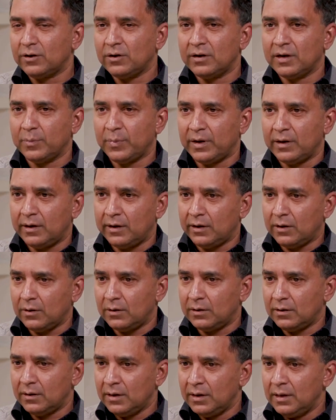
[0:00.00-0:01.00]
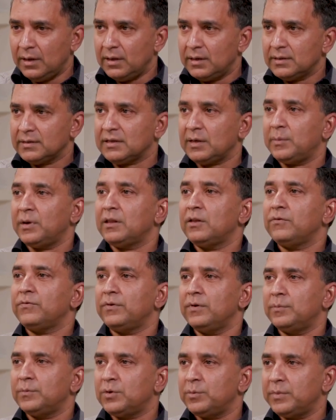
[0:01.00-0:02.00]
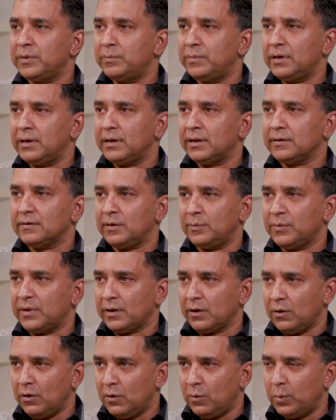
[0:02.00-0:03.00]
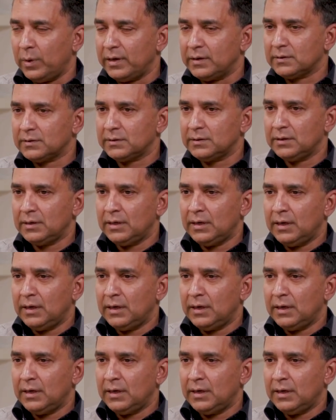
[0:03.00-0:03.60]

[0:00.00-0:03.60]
You're dependent on some other firm to be building something always.